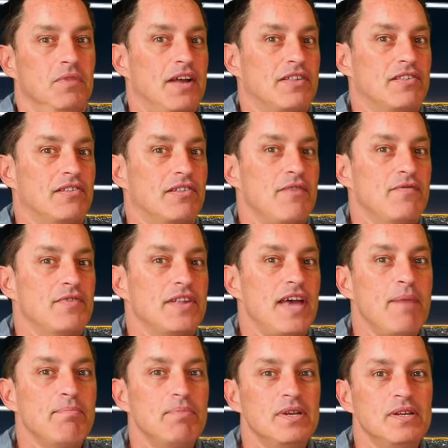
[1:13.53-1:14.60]
Lots of stuff has
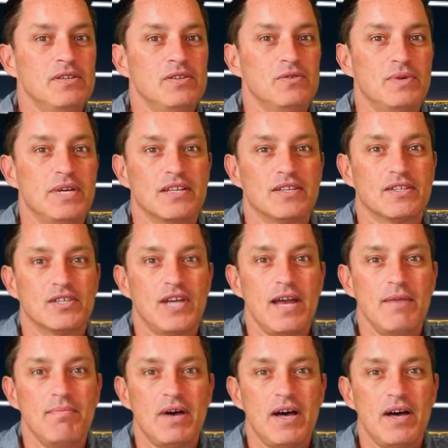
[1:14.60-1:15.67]
happened. We can
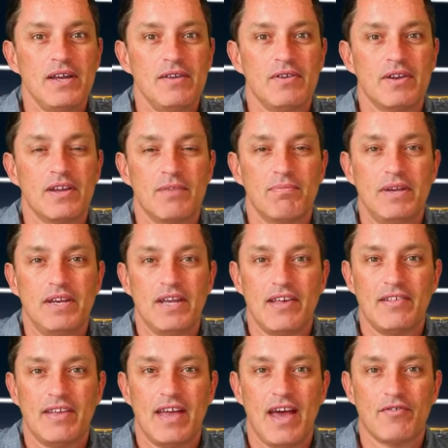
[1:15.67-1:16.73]
chat about it. It'd be
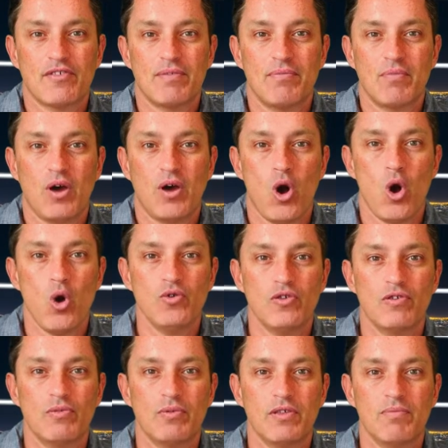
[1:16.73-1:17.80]
nice to have some
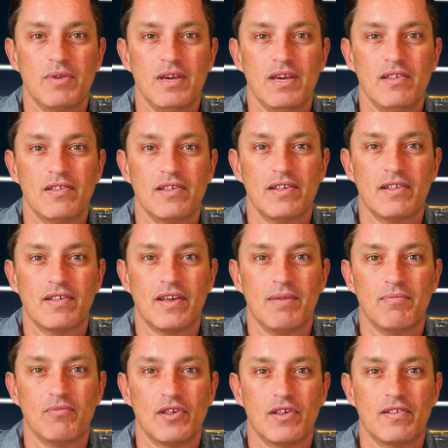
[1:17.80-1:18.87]
host with me since
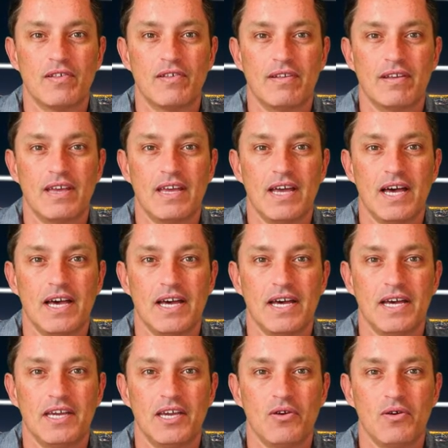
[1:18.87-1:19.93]
I'm just
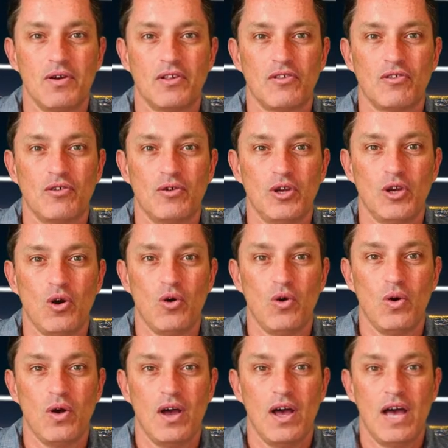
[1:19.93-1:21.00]
uh, here in the
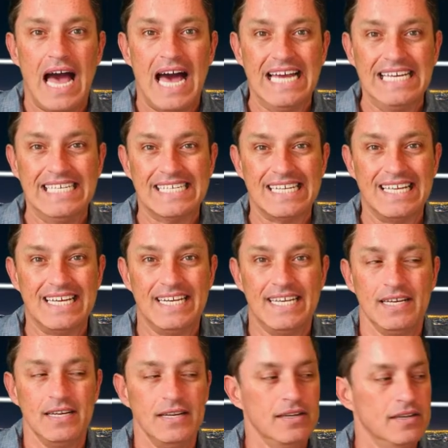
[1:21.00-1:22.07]
studio
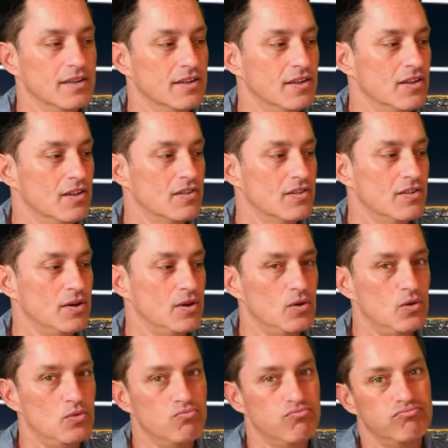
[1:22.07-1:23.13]
isolating.
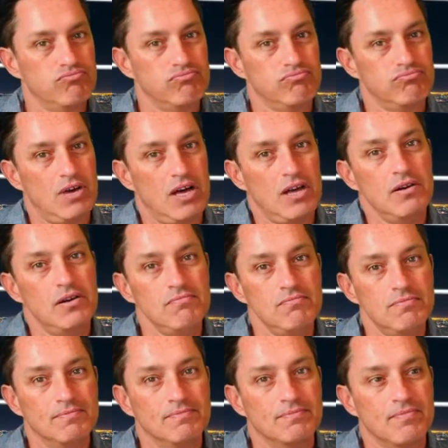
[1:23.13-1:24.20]
So, I don't
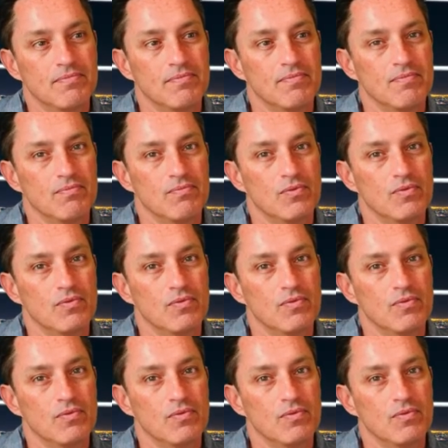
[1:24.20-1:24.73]
know.